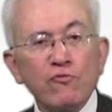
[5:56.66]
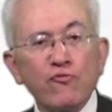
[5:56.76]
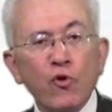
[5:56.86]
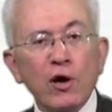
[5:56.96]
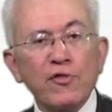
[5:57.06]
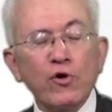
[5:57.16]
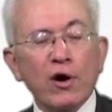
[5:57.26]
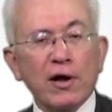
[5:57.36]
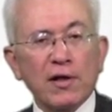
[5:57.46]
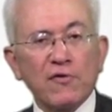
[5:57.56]
For the
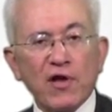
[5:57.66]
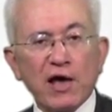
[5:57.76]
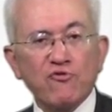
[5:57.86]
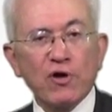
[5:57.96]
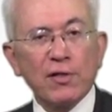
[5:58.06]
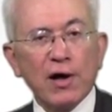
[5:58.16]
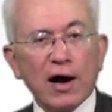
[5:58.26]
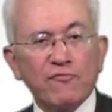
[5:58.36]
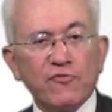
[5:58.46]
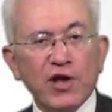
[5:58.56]
organization
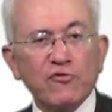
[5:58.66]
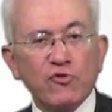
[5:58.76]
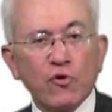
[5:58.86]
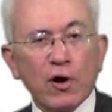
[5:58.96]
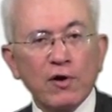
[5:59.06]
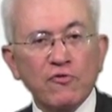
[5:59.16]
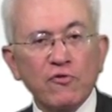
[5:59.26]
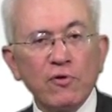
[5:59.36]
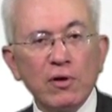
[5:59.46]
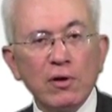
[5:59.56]
of
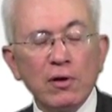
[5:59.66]
discourse